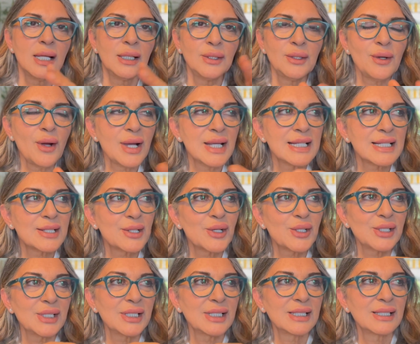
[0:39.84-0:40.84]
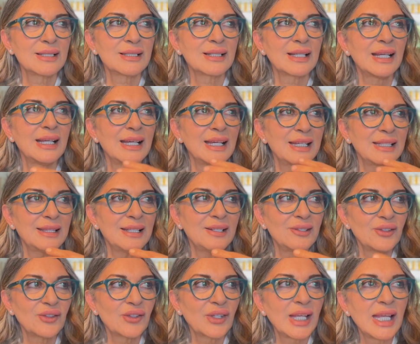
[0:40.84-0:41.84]
I started
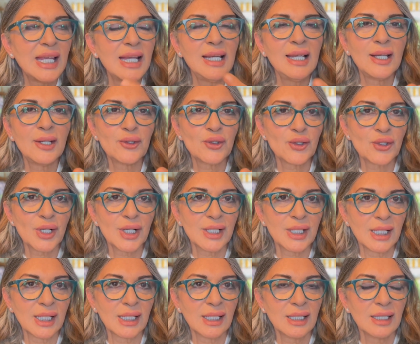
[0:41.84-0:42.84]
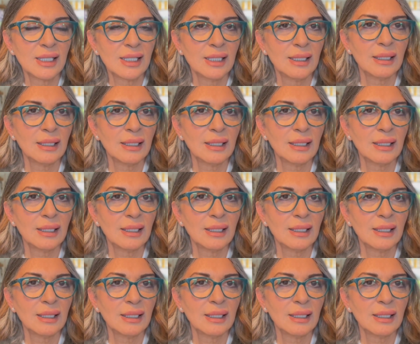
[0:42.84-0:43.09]
this healing journey,